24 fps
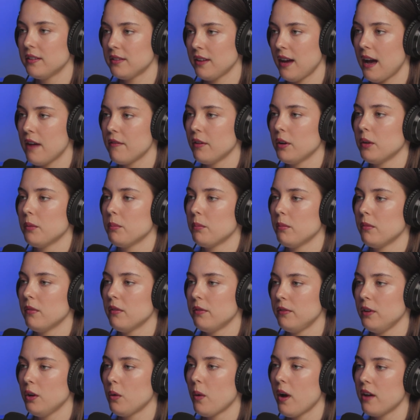Because I have a
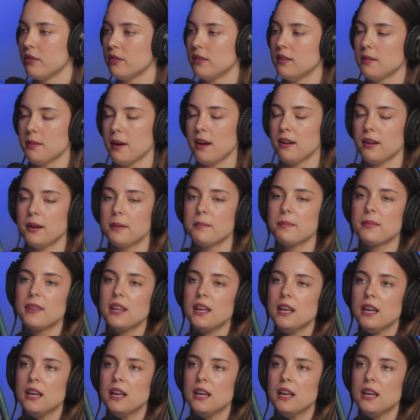few questions about it.